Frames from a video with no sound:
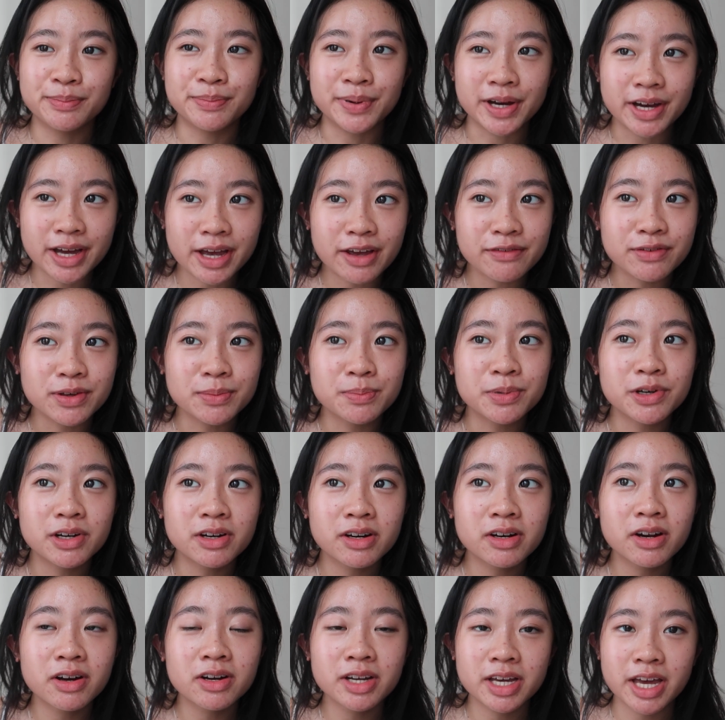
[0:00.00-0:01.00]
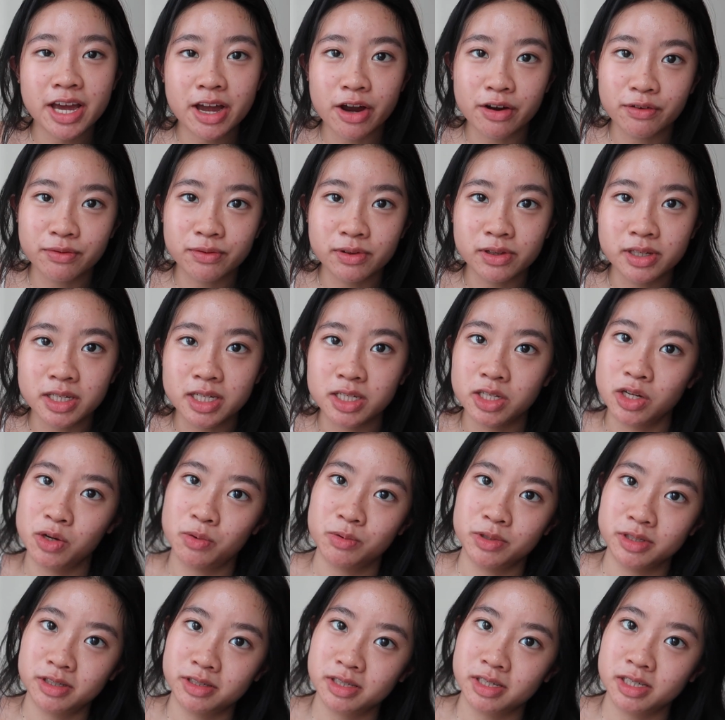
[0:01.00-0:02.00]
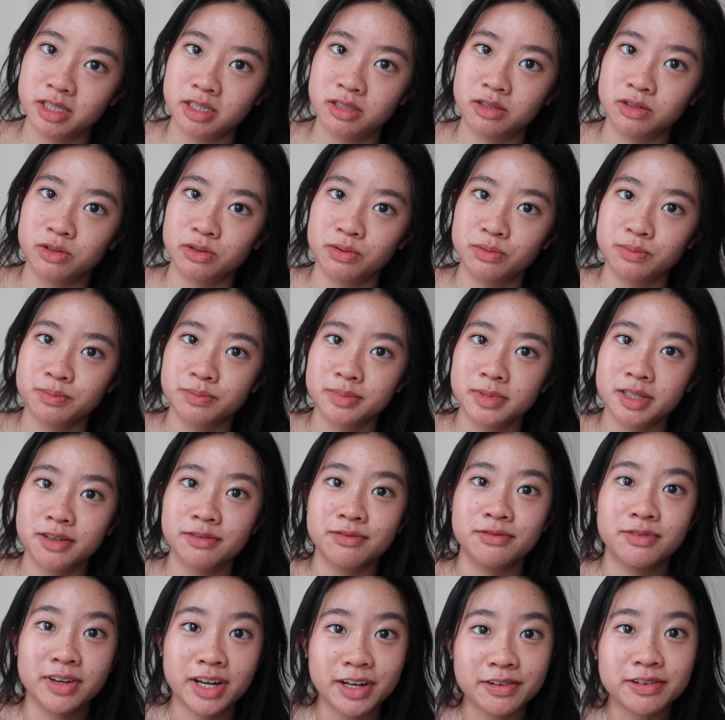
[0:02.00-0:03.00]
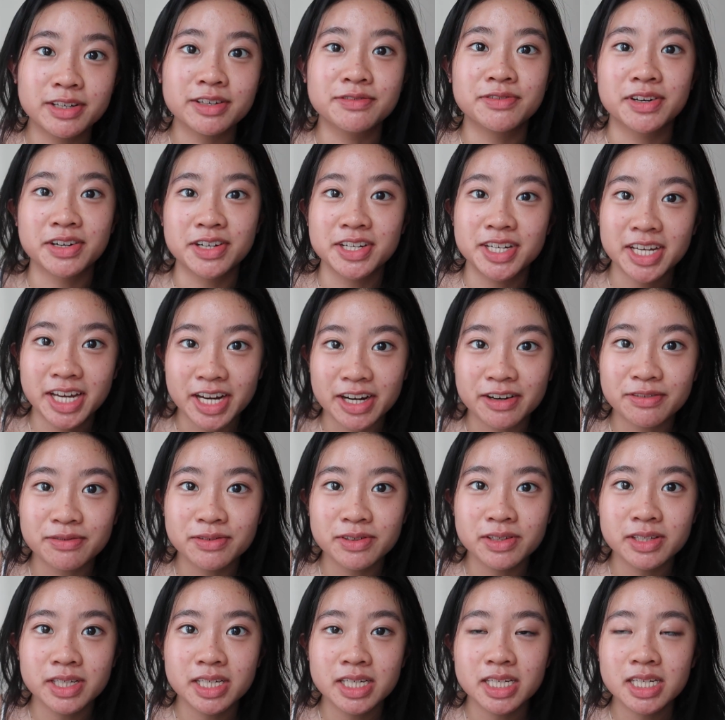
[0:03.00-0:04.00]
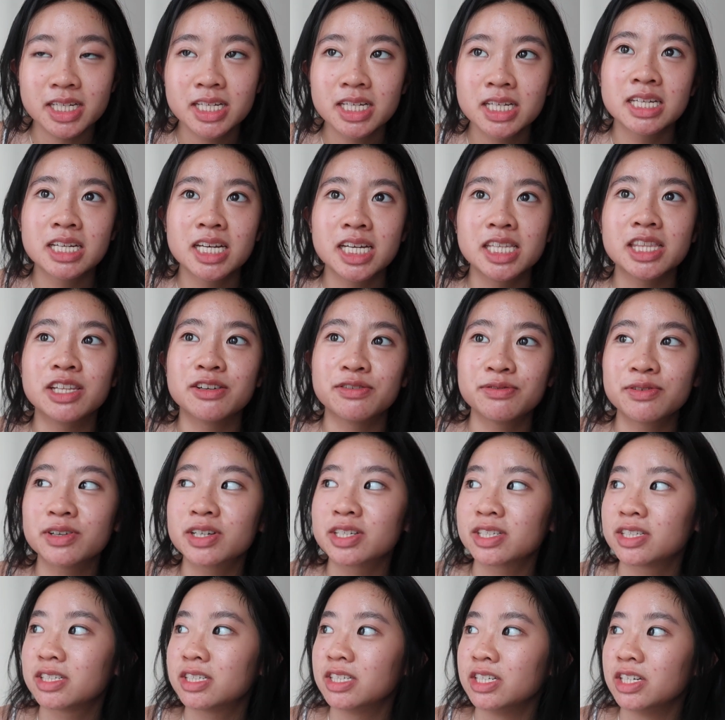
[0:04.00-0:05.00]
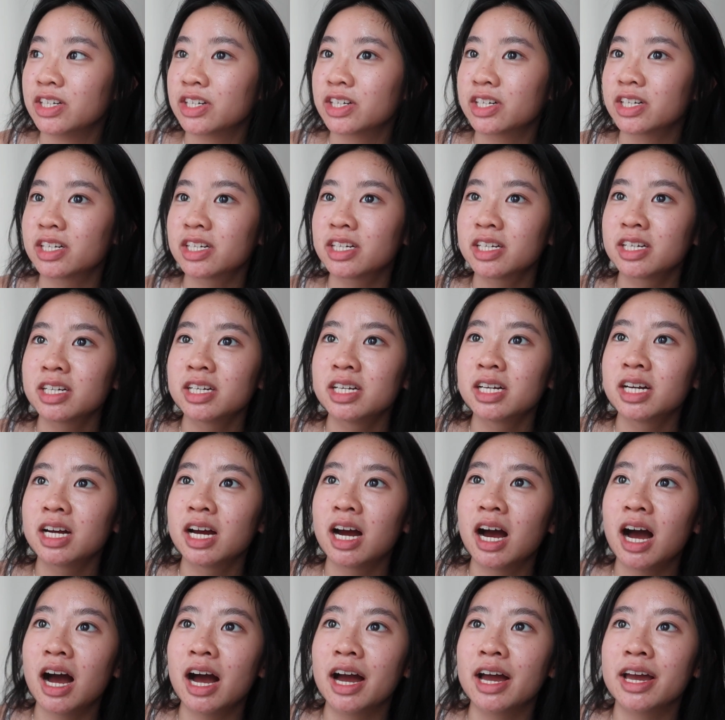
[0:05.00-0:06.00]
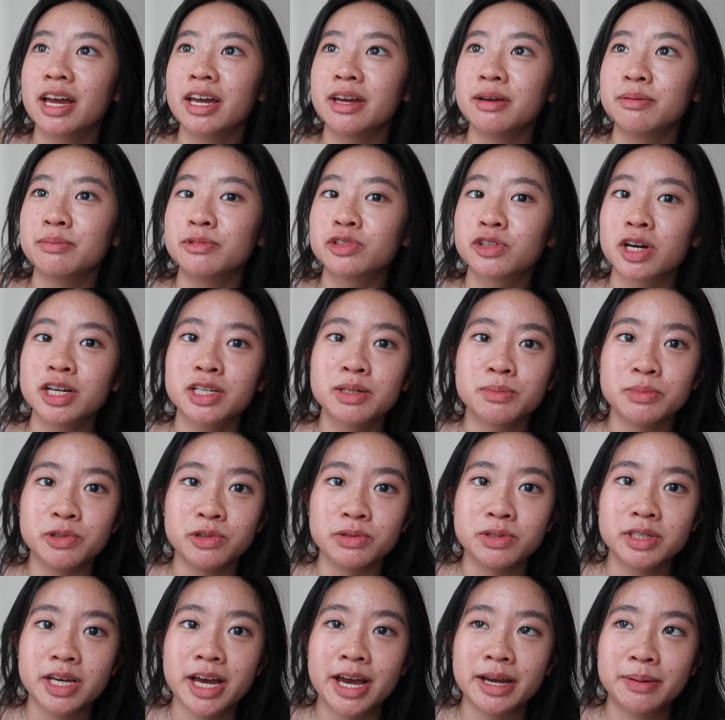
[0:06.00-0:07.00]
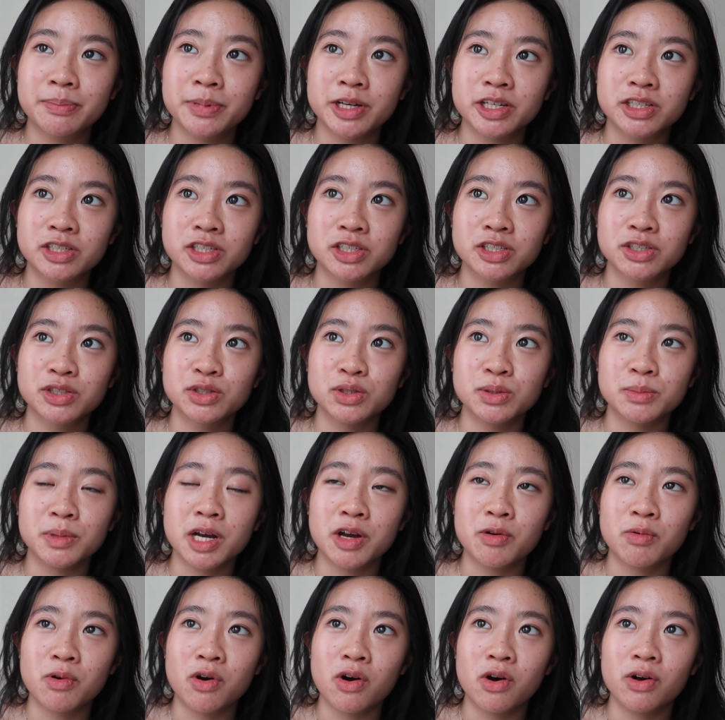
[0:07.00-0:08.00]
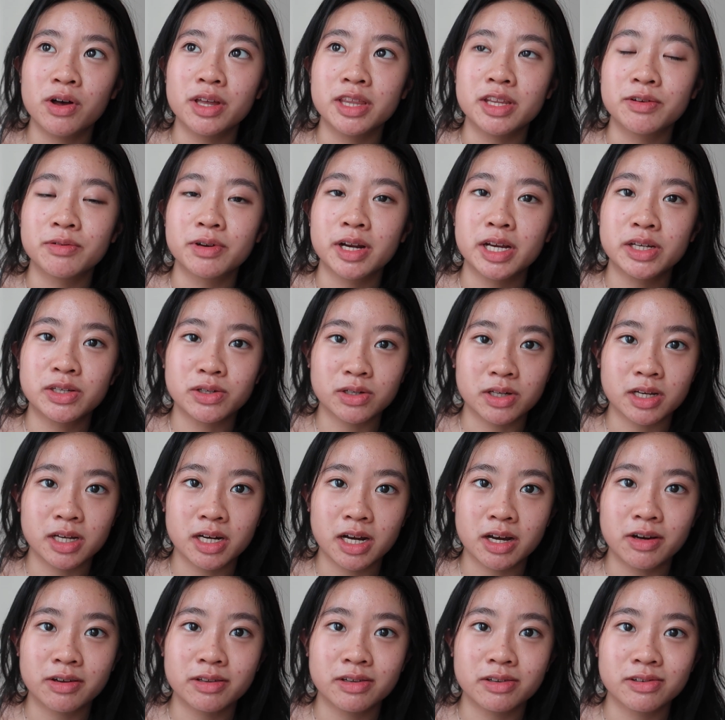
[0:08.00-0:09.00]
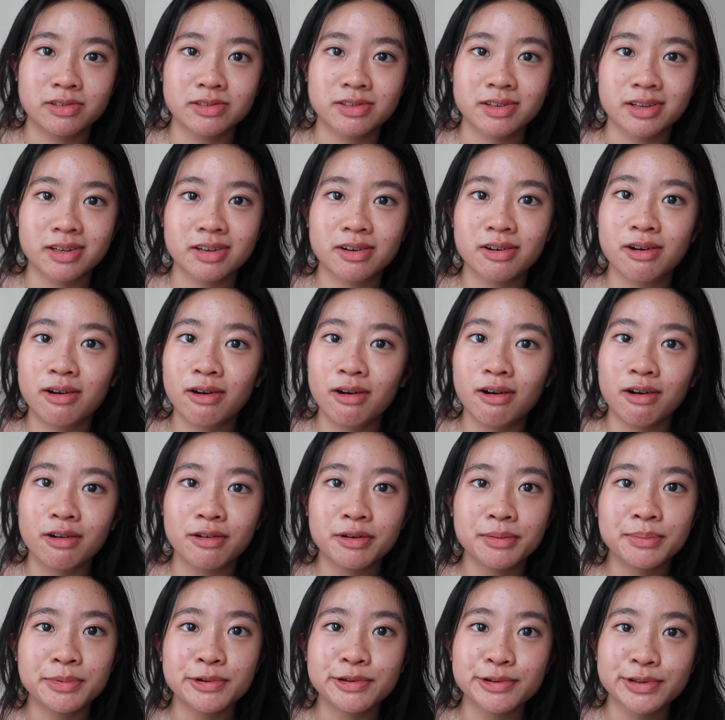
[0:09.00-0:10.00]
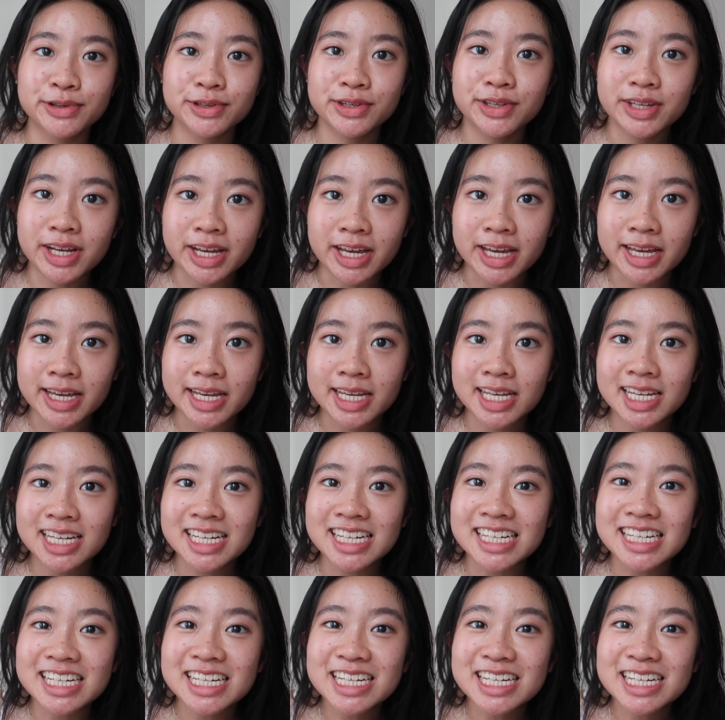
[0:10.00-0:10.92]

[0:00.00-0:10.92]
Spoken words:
but if you put it on carefully, no one's gonna know. Very carefully. In the first year, I tried to blue tack pictures to my wall, and then when I took it out, there was like a horrible stain.